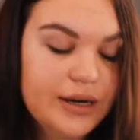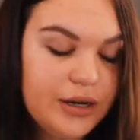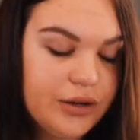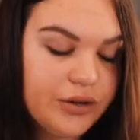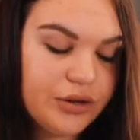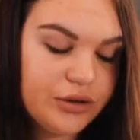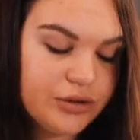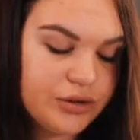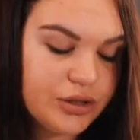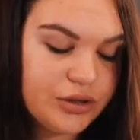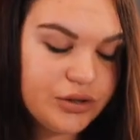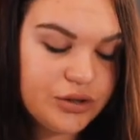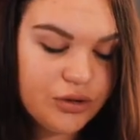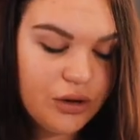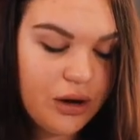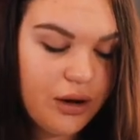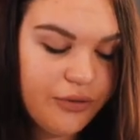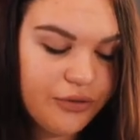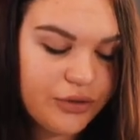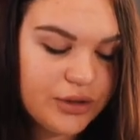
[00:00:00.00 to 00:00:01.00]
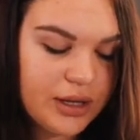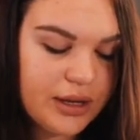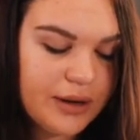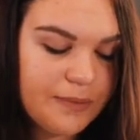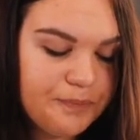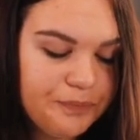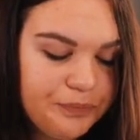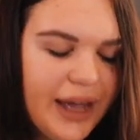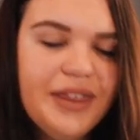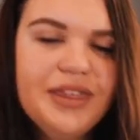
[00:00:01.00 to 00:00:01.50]
I don't use it too
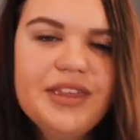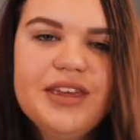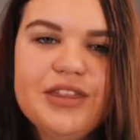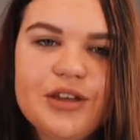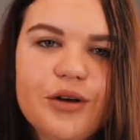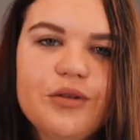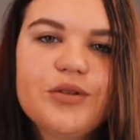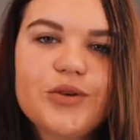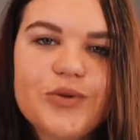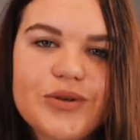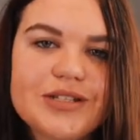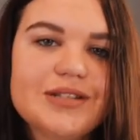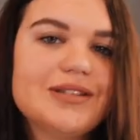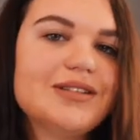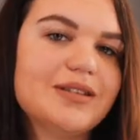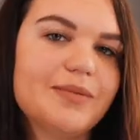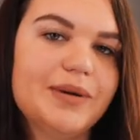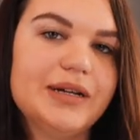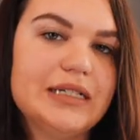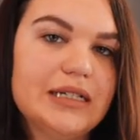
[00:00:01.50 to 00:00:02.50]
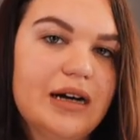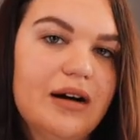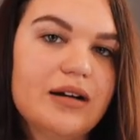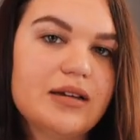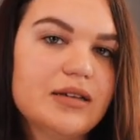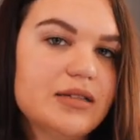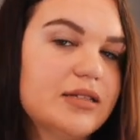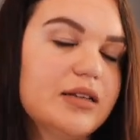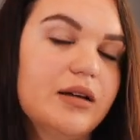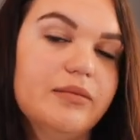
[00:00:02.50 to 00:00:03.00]
often. I think the only reason it's in my
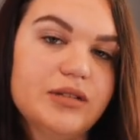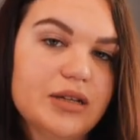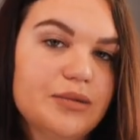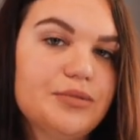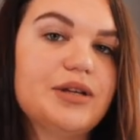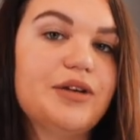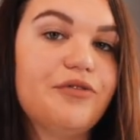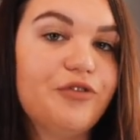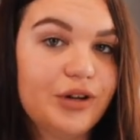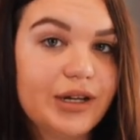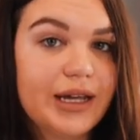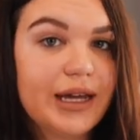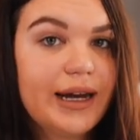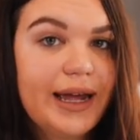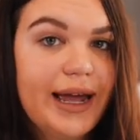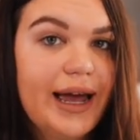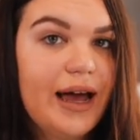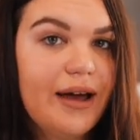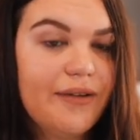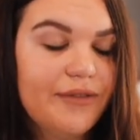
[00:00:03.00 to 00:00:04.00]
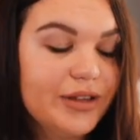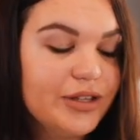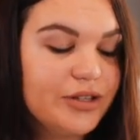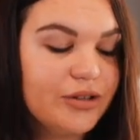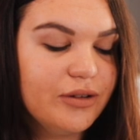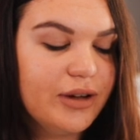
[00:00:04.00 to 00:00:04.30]
dock is sometimes I forget I have it,